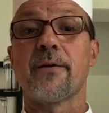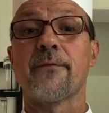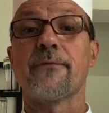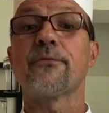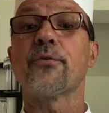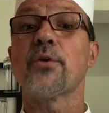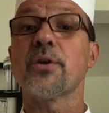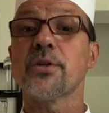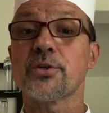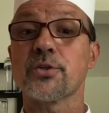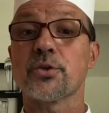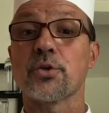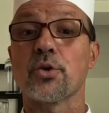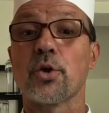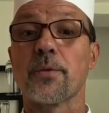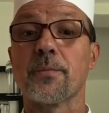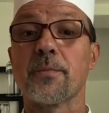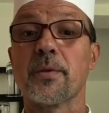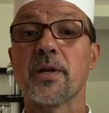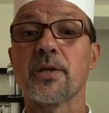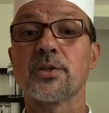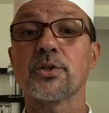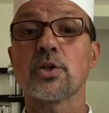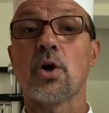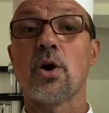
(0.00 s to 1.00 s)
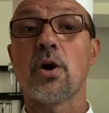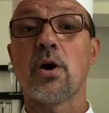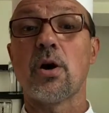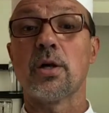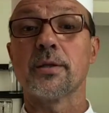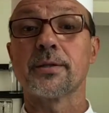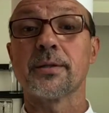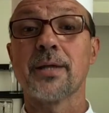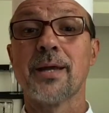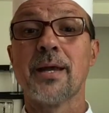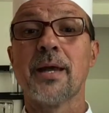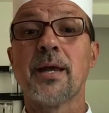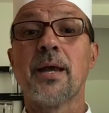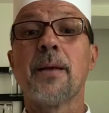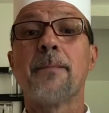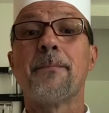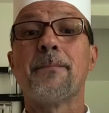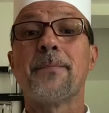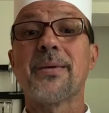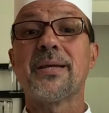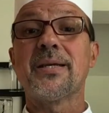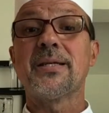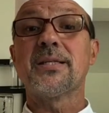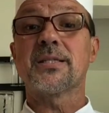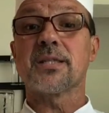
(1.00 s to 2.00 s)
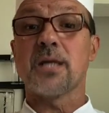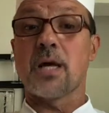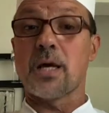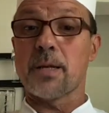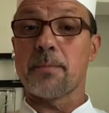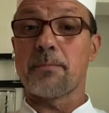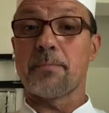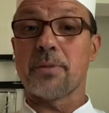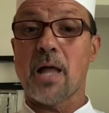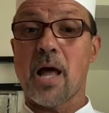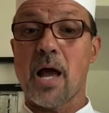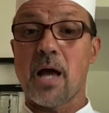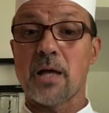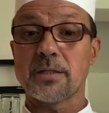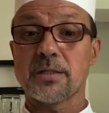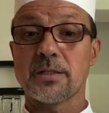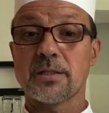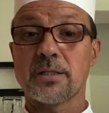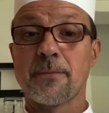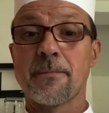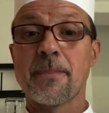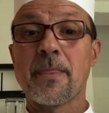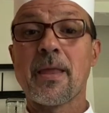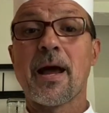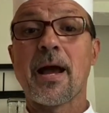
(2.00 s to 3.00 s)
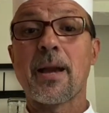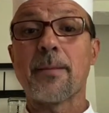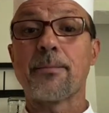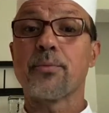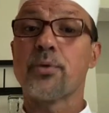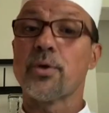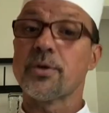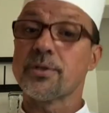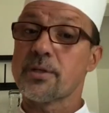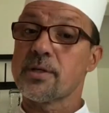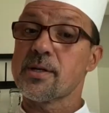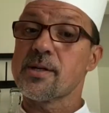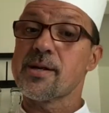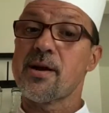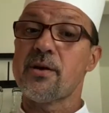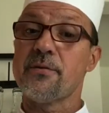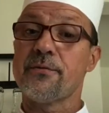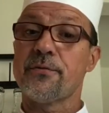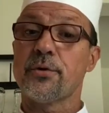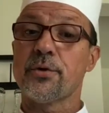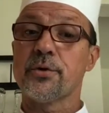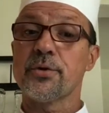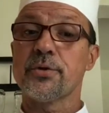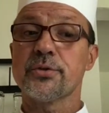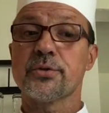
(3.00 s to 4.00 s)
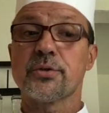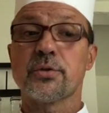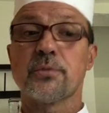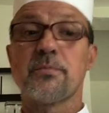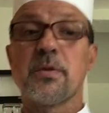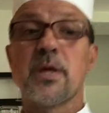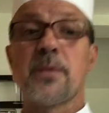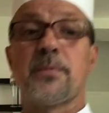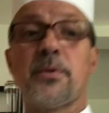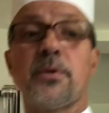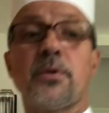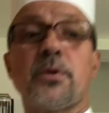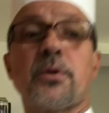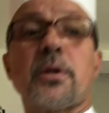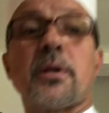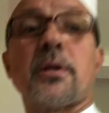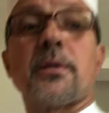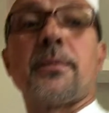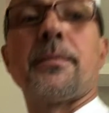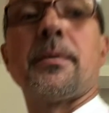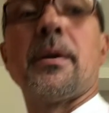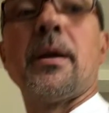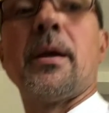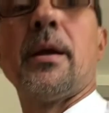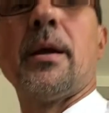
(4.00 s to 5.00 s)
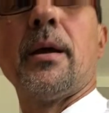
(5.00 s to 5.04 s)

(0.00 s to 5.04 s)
French term, and it's called mise en place. I printed it out for you so maybe you could